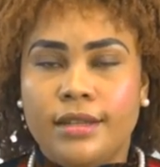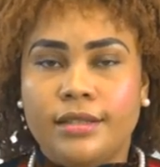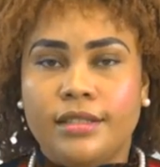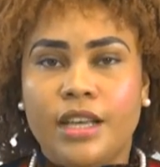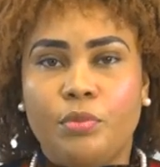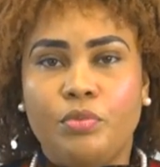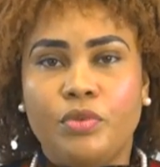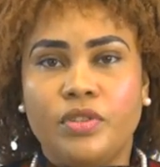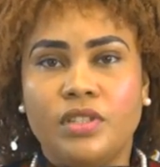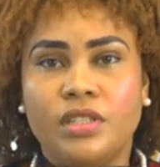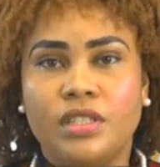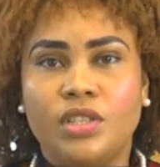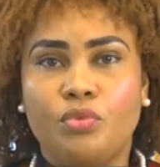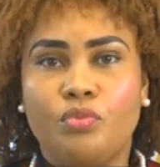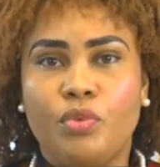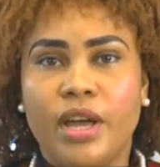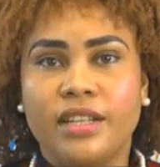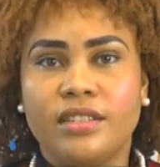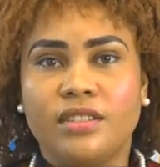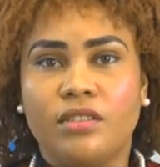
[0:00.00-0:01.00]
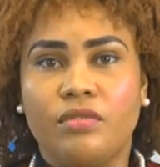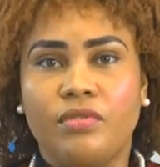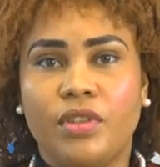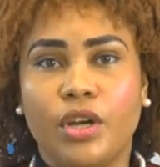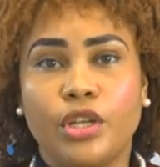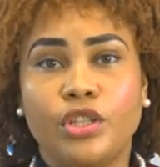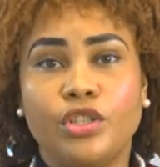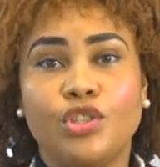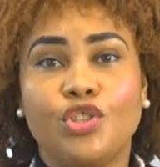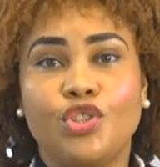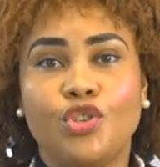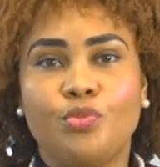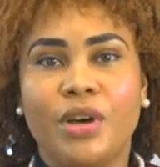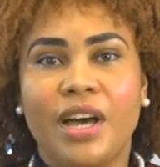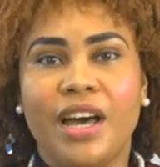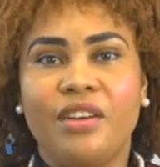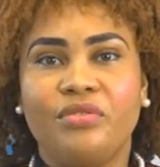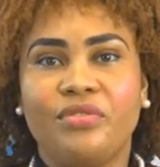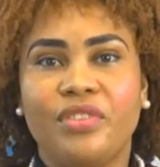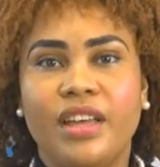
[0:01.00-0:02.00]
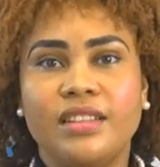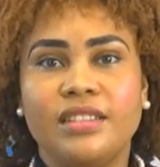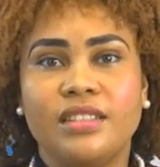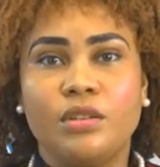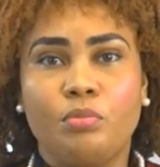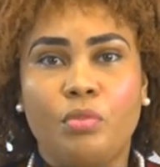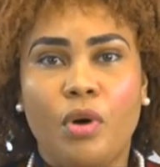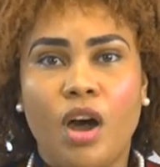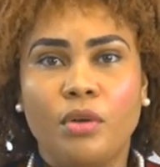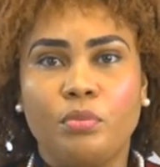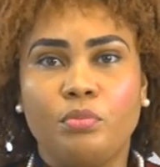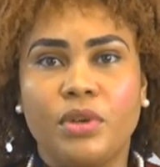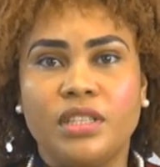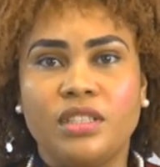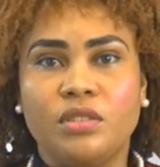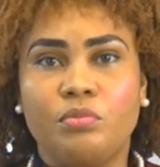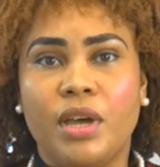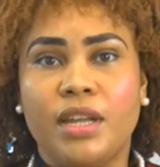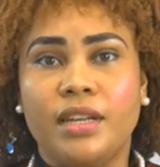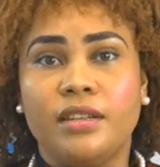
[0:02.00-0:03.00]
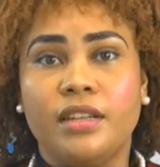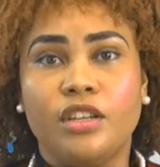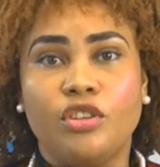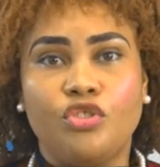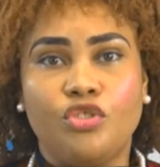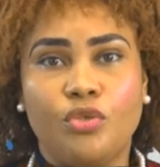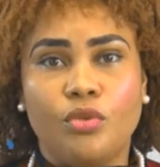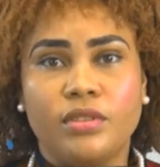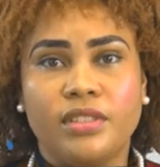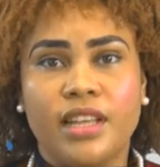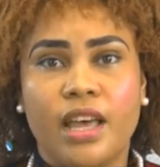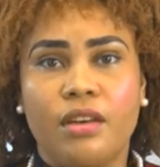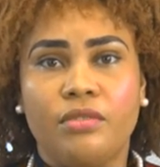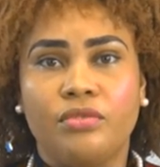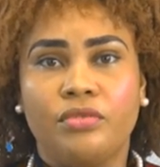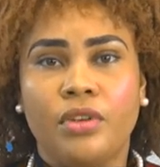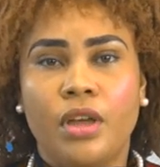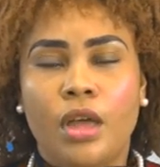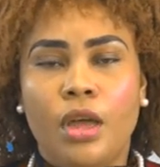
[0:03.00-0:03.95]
Deputy Director of the Consumer Affairs Department, Benedict Joseph,